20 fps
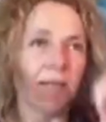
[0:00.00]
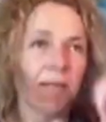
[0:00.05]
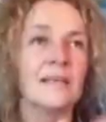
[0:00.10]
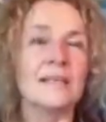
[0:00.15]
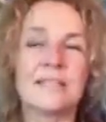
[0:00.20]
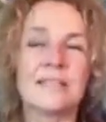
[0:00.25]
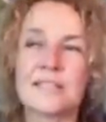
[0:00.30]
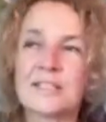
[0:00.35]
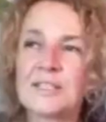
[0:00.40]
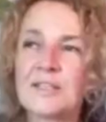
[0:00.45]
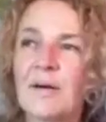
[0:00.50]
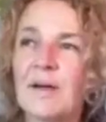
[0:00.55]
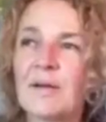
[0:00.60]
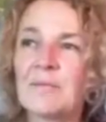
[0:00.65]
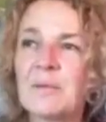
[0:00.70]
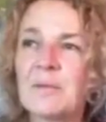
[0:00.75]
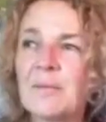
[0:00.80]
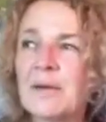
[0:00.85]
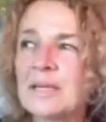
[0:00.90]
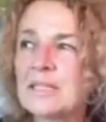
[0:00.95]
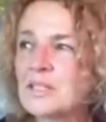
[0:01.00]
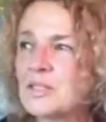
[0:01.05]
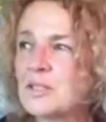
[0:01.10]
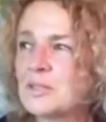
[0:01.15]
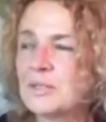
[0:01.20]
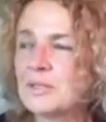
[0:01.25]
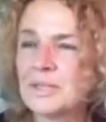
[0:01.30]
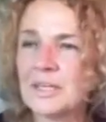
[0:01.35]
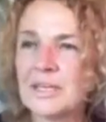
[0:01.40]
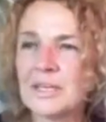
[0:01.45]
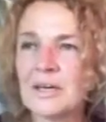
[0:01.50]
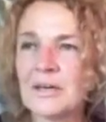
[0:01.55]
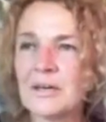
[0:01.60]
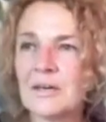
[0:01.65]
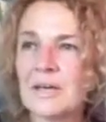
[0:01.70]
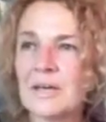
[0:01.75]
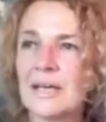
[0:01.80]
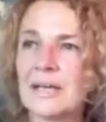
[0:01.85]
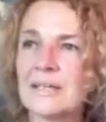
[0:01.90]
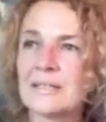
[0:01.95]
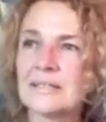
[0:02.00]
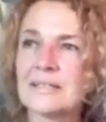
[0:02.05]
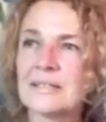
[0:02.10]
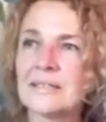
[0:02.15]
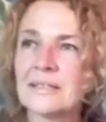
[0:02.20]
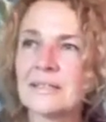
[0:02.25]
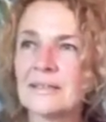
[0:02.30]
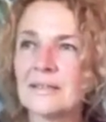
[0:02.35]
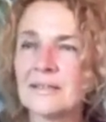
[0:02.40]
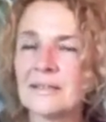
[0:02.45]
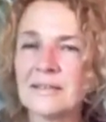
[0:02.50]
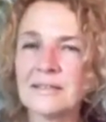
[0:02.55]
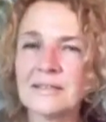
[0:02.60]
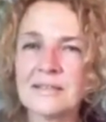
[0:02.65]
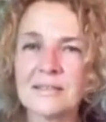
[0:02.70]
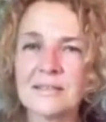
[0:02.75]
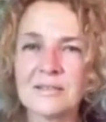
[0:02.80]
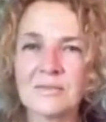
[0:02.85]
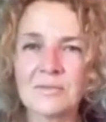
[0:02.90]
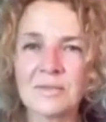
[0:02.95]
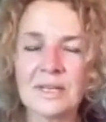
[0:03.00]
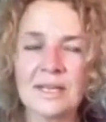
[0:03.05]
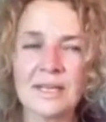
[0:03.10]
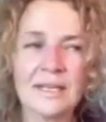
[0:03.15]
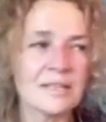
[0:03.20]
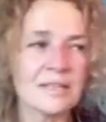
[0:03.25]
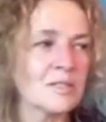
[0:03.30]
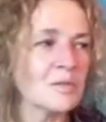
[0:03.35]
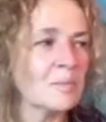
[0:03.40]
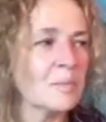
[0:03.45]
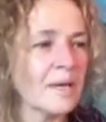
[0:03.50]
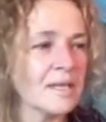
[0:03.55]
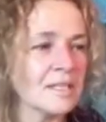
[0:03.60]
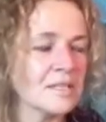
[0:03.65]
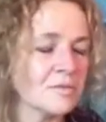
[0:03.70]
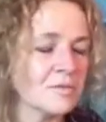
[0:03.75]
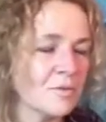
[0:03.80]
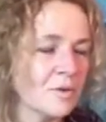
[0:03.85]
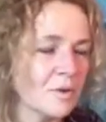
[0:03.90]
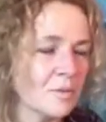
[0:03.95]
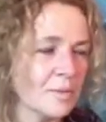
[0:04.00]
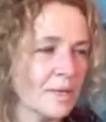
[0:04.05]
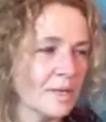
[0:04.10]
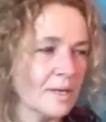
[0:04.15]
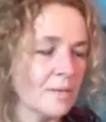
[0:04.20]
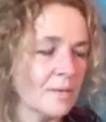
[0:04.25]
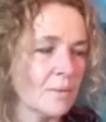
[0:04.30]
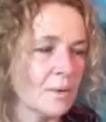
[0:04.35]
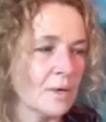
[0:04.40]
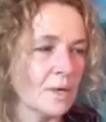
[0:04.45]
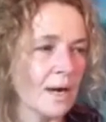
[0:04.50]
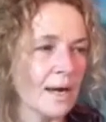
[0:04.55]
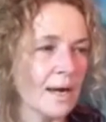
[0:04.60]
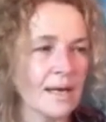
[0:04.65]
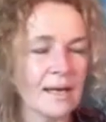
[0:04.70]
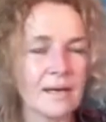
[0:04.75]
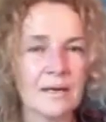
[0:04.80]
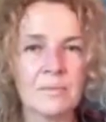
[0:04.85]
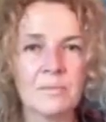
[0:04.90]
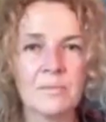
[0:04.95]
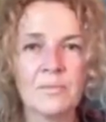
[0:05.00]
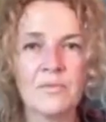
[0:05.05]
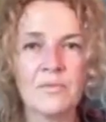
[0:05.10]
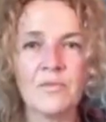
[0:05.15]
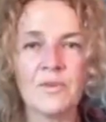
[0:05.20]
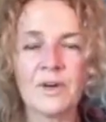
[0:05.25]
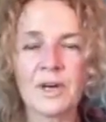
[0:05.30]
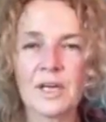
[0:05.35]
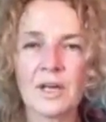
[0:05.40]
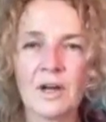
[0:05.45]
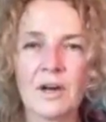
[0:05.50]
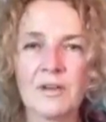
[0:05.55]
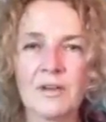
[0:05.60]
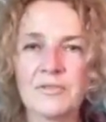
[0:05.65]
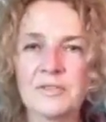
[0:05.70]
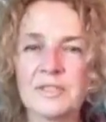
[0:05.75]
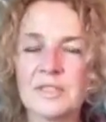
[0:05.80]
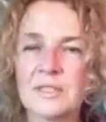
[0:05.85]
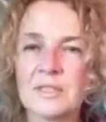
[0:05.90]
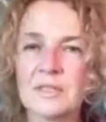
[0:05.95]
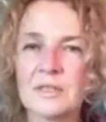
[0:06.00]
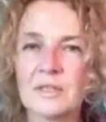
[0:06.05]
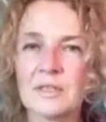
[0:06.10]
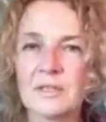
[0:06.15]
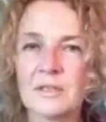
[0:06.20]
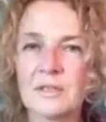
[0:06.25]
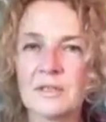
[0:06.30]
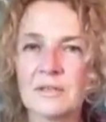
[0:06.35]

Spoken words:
So I'm in my studio, and this is really a space for me where I come very often,